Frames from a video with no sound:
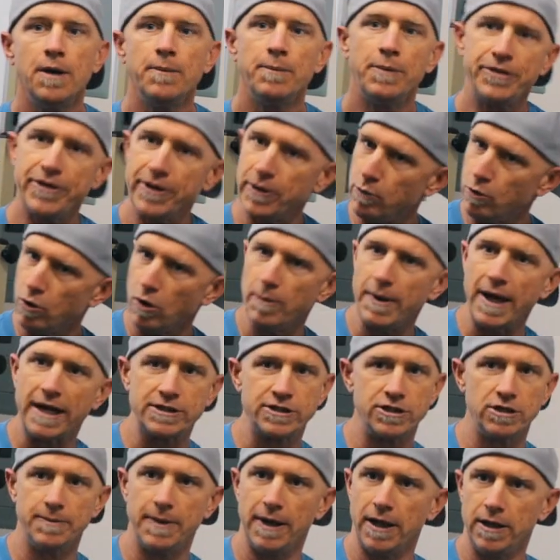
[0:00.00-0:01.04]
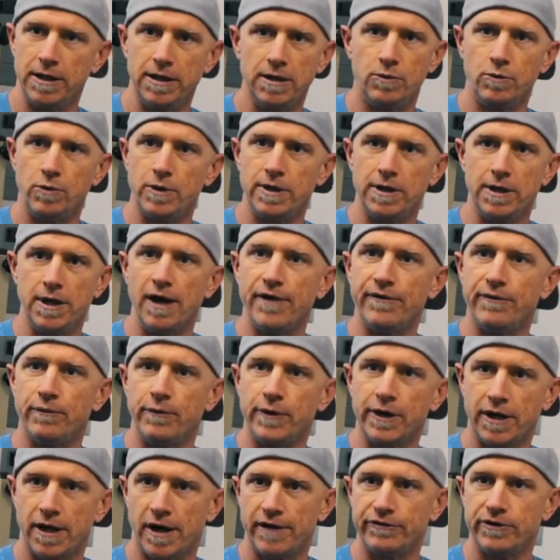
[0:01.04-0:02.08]
But then roll back to your belly and
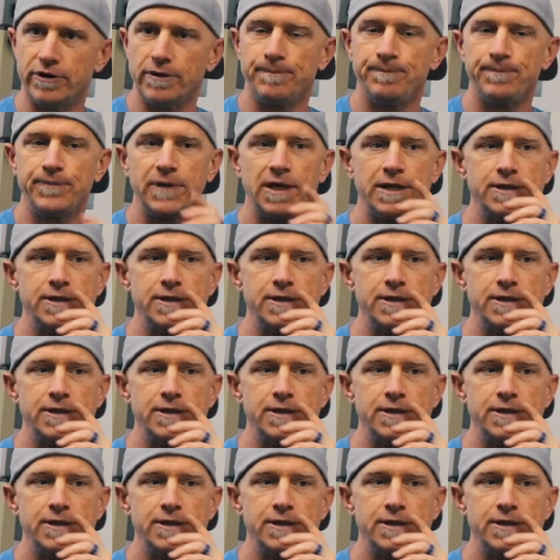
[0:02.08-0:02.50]
recover.